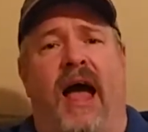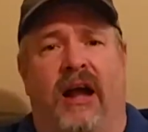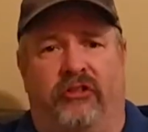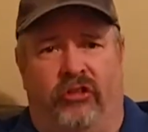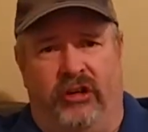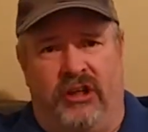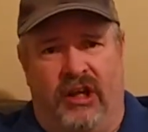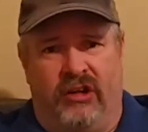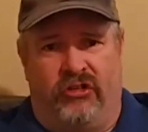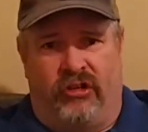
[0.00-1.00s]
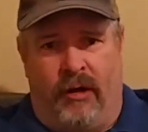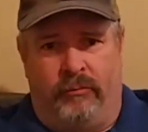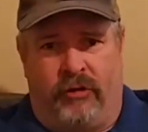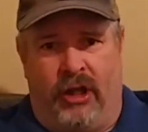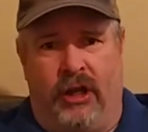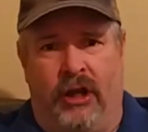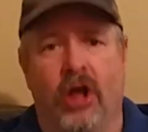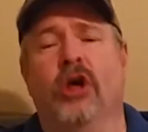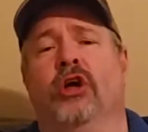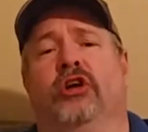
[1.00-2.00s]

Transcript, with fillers: actually did something